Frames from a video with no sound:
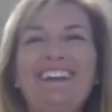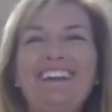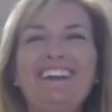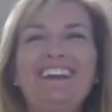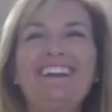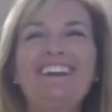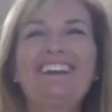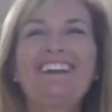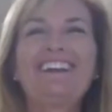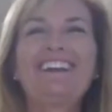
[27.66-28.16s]

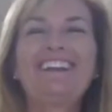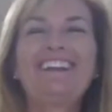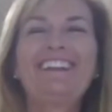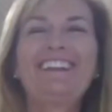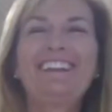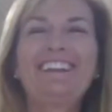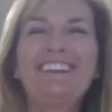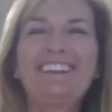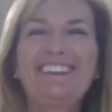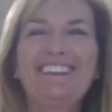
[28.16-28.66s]

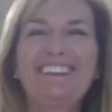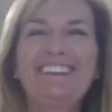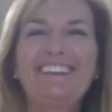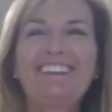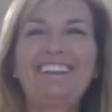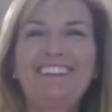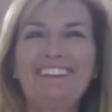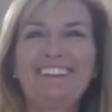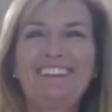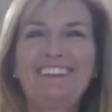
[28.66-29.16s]

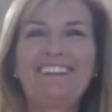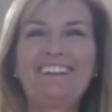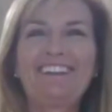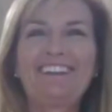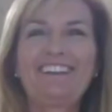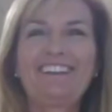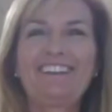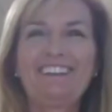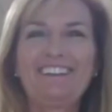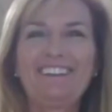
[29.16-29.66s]

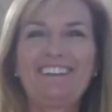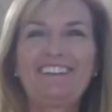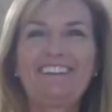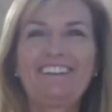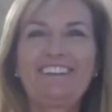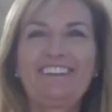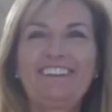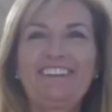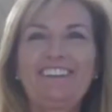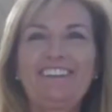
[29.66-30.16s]

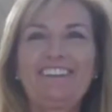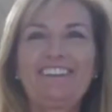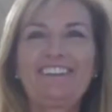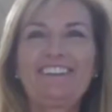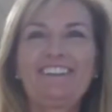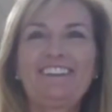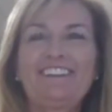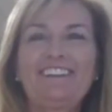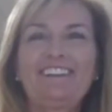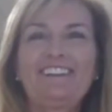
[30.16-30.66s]

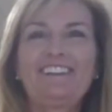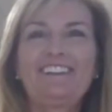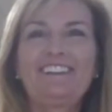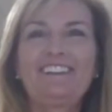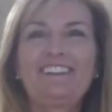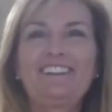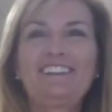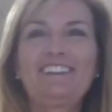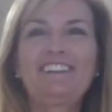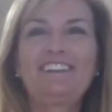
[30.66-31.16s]

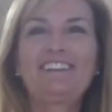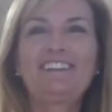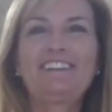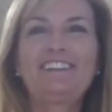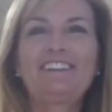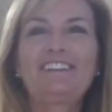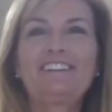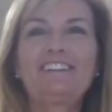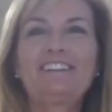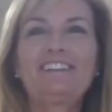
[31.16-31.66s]

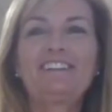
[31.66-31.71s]
This person isn't speaking.